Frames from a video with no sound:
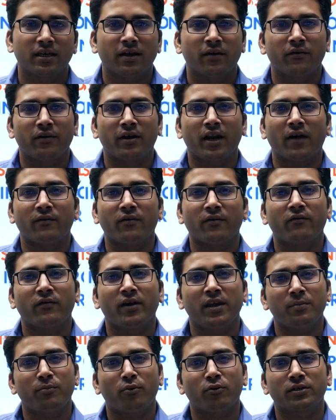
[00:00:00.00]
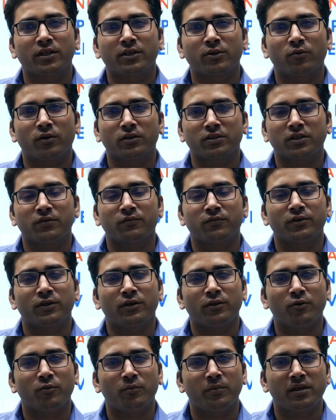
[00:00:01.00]
where I have a very potent question for the
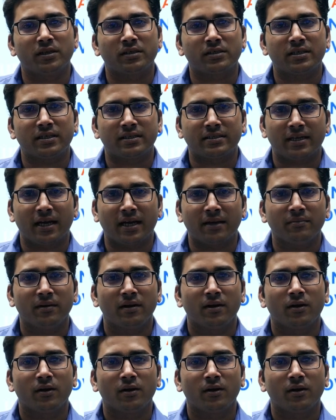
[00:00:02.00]
UPSC exam